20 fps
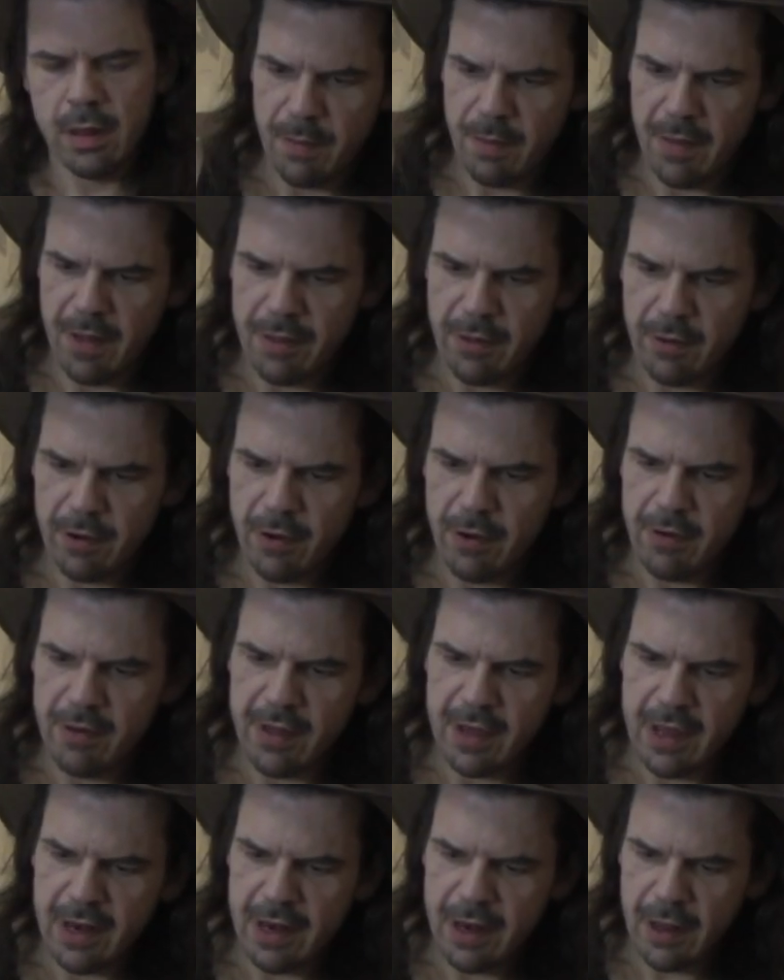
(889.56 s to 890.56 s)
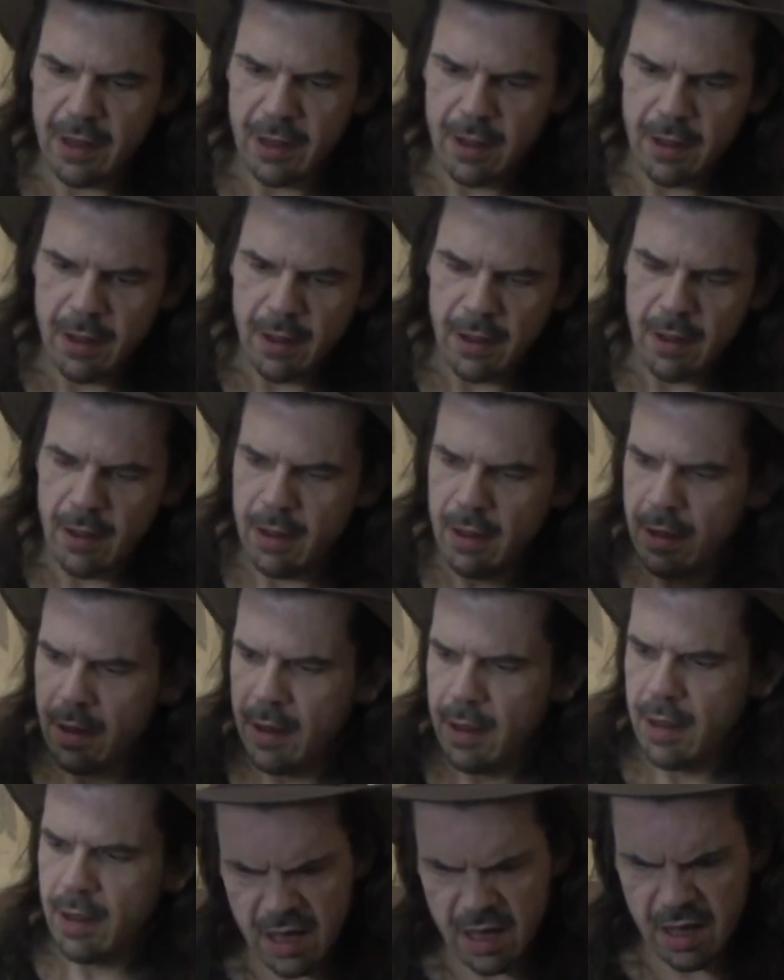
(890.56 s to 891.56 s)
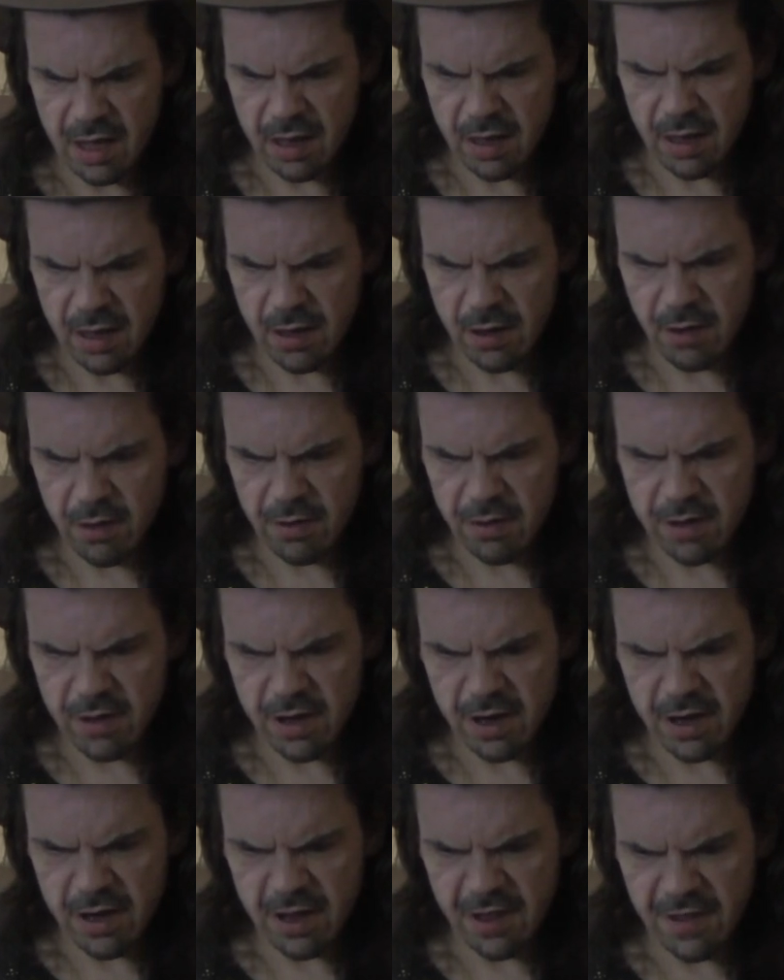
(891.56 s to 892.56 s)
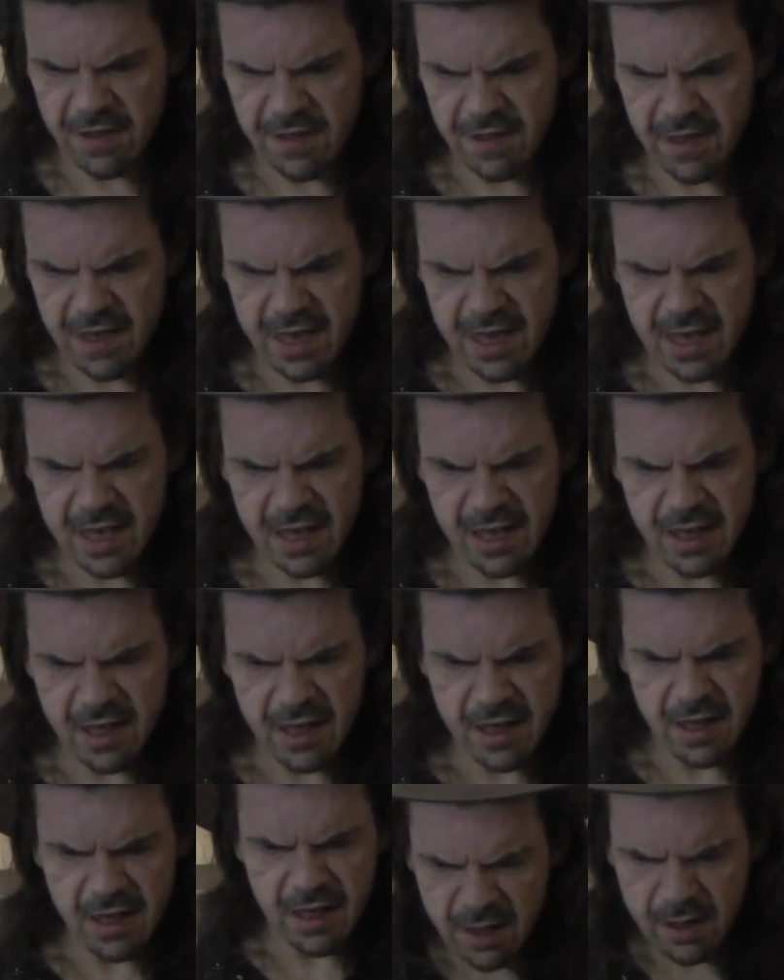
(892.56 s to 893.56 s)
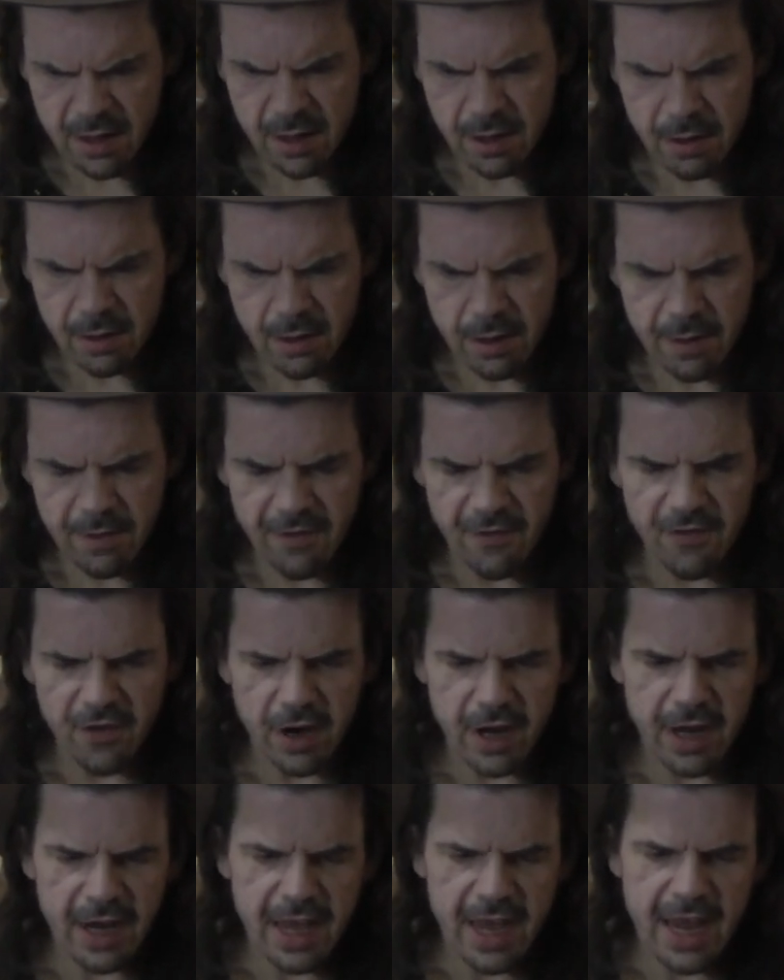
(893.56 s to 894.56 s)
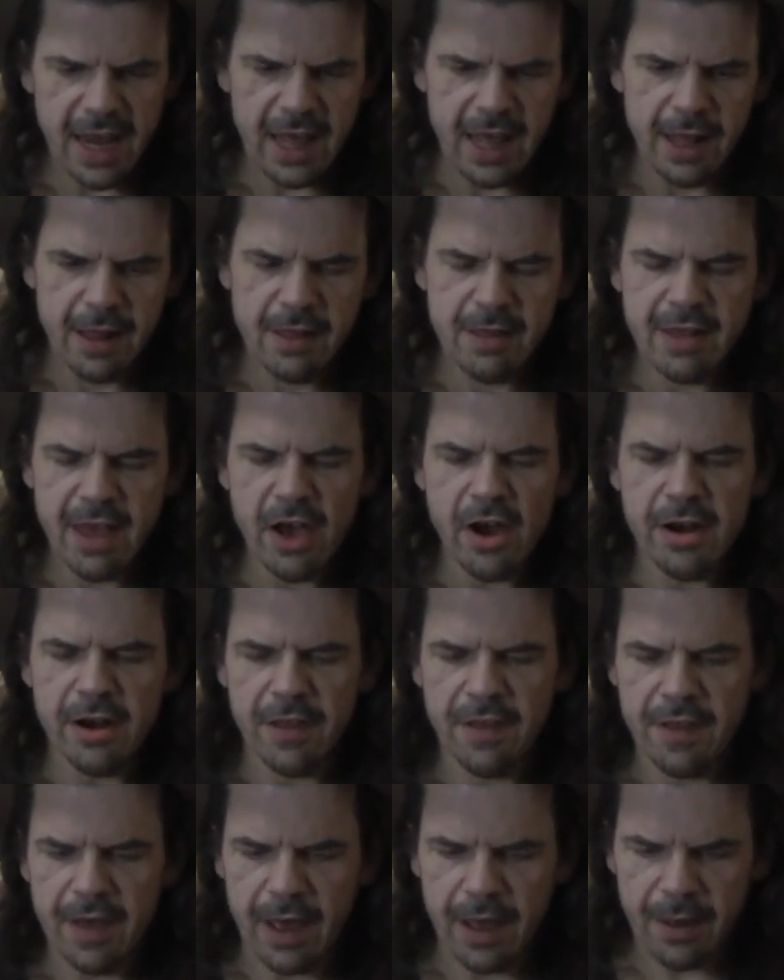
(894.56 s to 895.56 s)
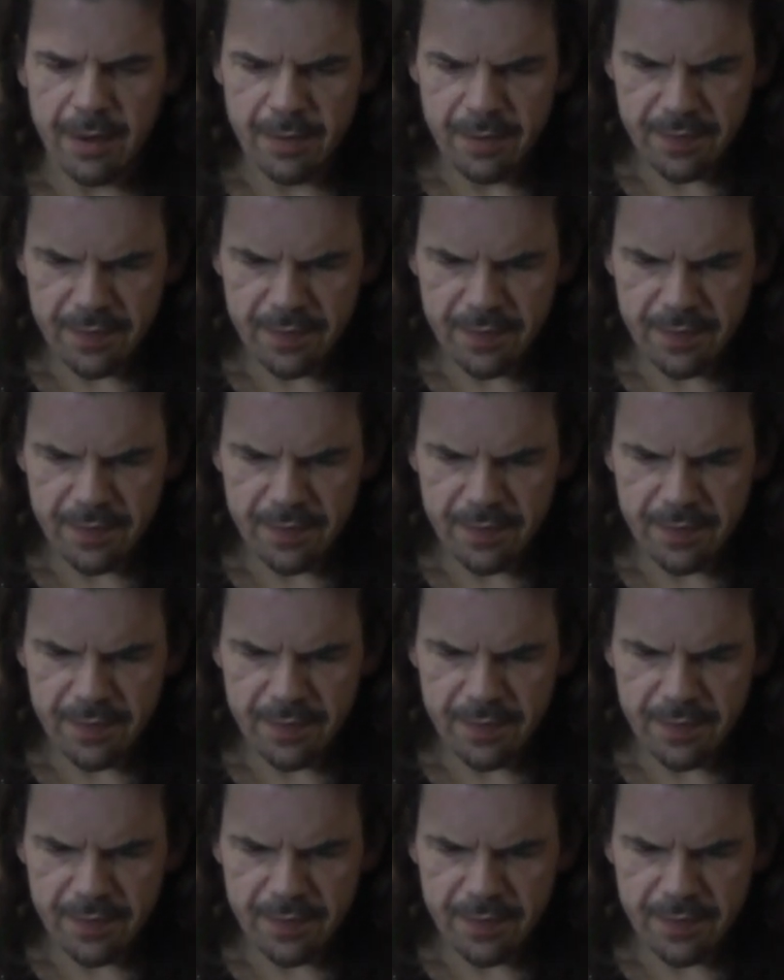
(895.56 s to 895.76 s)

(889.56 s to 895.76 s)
Missile goes in. It goes on the thing. Idiot. Stay on the thing.